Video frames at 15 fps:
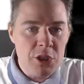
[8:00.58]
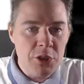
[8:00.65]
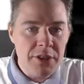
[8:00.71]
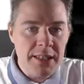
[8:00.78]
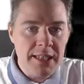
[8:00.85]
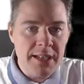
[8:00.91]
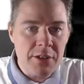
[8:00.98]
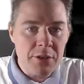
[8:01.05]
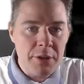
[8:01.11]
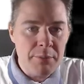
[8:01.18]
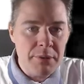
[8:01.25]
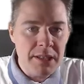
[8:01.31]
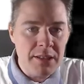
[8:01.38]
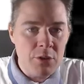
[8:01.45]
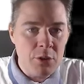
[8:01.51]

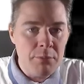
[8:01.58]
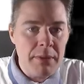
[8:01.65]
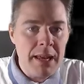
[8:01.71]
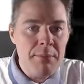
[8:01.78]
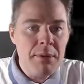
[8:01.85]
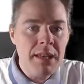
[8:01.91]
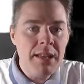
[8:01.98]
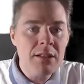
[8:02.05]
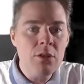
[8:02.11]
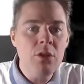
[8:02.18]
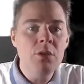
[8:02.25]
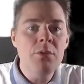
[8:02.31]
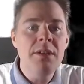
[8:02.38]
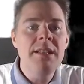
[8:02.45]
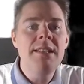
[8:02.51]
decrypted, or maybe it
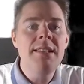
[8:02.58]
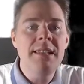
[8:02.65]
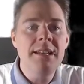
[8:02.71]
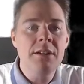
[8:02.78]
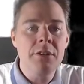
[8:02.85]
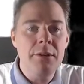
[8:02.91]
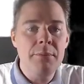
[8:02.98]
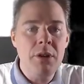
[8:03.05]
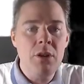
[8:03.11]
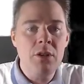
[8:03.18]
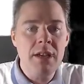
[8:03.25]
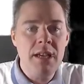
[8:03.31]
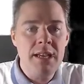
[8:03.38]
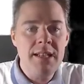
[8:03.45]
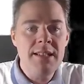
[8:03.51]
already decrypted.
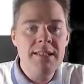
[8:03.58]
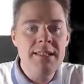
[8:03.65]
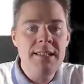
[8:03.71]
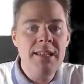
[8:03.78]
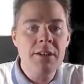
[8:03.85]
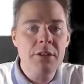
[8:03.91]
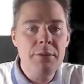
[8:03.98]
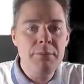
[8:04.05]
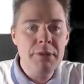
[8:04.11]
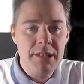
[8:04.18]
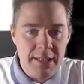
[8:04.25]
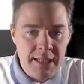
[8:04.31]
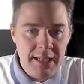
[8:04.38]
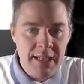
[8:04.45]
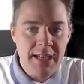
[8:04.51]
Okay, it decrypted
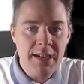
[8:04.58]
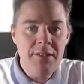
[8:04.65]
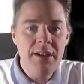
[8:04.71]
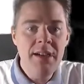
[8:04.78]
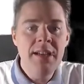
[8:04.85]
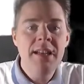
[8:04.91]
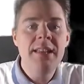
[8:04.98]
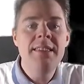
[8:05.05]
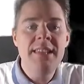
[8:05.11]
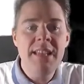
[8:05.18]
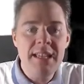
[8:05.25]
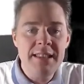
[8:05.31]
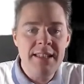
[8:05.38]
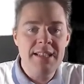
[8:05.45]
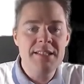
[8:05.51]
here and
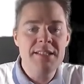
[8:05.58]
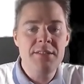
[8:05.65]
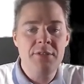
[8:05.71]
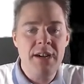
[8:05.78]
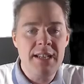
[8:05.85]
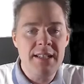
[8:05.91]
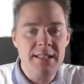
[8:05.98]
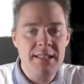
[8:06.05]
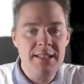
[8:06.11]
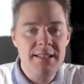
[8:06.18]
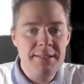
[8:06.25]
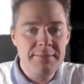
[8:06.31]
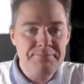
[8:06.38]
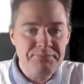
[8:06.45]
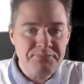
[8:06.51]
then extract it
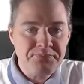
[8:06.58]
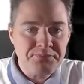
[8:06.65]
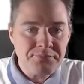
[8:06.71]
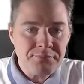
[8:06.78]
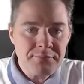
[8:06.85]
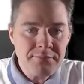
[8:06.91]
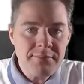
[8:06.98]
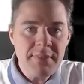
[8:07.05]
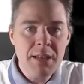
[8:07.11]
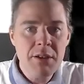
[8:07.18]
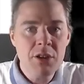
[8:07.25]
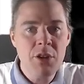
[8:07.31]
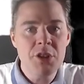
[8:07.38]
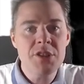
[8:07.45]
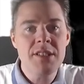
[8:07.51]

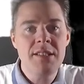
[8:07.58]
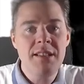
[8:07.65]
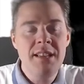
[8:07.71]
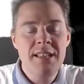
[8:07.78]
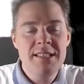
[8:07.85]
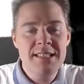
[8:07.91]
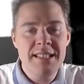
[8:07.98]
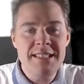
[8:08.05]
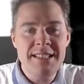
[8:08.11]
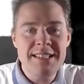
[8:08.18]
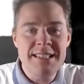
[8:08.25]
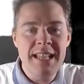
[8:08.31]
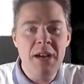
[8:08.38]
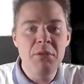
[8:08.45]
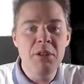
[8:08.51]
because since it's
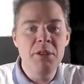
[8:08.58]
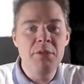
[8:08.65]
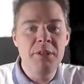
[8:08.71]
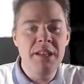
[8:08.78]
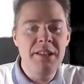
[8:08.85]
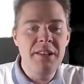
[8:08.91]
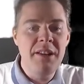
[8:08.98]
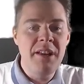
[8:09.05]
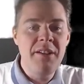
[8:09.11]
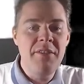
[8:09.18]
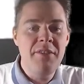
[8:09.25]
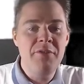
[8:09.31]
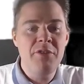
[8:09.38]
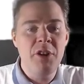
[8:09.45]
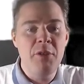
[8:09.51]
downloaded uh,
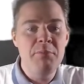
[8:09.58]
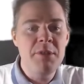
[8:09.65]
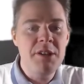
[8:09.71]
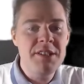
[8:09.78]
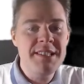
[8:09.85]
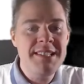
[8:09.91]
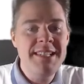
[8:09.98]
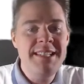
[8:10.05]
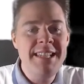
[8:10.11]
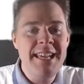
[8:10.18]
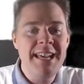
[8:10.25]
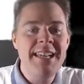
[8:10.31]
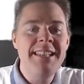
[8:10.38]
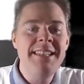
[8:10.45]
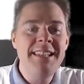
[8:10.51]
from uh,
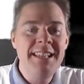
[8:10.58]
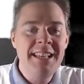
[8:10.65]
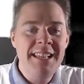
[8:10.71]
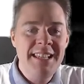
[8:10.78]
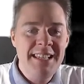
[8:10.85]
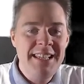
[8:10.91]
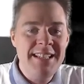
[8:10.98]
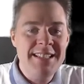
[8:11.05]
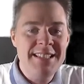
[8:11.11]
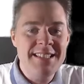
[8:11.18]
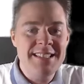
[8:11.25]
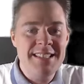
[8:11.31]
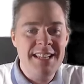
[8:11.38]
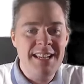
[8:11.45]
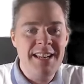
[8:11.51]
CDN,
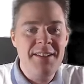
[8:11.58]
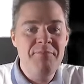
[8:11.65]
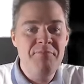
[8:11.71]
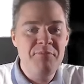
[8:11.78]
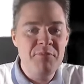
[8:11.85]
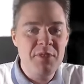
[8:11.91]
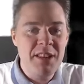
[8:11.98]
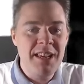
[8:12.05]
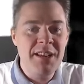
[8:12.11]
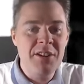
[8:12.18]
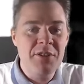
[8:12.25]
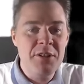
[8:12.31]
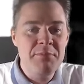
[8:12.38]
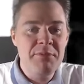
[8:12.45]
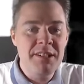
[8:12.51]
it's um,
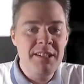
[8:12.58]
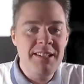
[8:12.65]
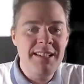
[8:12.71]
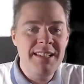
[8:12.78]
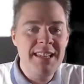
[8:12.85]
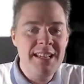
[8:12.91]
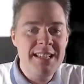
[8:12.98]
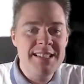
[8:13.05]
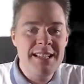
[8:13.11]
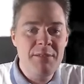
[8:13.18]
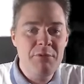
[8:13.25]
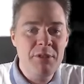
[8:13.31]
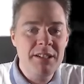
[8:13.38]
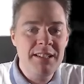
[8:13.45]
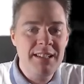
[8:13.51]
encrypted in case
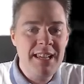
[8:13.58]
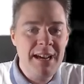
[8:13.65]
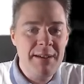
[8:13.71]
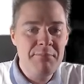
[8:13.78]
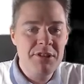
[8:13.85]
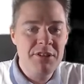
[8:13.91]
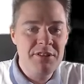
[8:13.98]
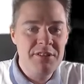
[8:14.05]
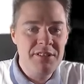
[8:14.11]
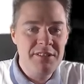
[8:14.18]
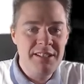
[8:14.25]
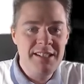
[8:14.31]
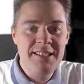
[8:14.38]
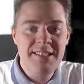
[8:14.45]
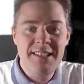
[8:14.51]
someone captured
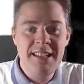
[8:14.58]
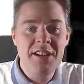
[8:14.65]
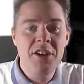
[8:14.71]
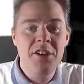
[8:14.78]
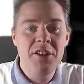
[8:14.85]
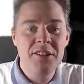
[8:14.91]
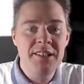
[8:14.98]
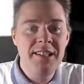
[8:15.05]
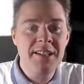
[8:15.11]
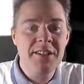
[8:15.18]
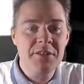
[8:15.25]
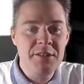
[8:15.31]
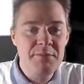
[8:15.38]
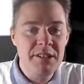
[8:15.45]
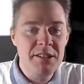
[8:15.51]
it. They can't
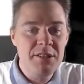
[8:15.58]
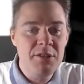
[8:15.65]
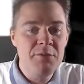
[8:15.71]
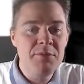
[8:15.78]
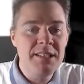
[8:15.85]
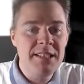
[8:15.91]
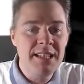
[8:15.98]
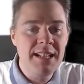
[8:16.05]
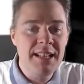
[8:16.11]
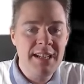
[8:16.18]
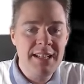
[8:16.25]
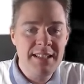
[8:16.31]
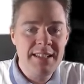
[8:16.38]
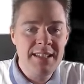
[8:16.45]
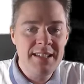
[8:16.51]
decrypt it. Only the
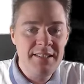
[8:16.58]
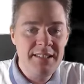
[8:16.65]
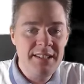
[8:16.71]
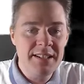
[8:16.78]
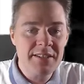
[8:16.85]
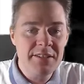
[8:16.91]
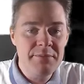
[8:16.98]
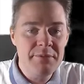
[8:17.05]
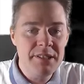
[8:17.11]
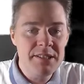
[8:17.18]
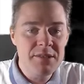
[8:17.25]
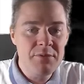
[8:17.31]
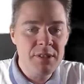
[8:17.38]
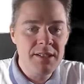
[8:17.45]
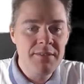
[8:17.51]
client can decrypt
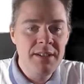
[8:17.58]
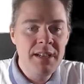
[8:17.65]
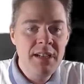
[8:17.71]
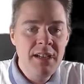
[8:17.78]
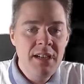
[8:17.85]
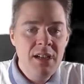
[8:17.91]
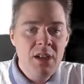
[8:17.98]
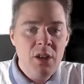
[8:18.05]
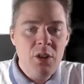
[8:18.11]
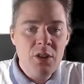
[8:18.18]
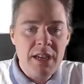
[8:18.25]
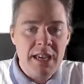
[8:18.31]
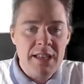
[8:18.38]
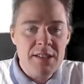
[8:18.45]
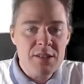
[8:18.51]
this one.
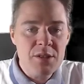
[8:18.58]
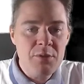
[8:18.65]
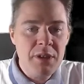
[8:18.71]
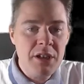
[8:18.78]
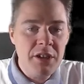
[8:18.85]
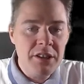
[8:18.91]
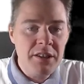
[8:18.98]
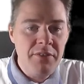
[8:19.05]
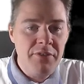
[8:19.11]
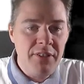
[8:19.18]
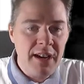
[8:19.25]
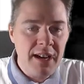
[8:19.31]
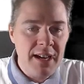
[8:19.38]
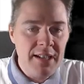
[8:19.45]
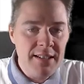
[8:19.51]
Okay, so we got the
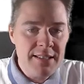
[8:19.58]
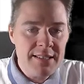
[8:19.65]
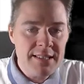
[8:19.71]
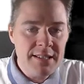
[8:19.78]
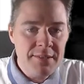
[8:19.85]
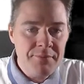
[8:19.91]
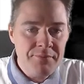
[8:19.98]
files.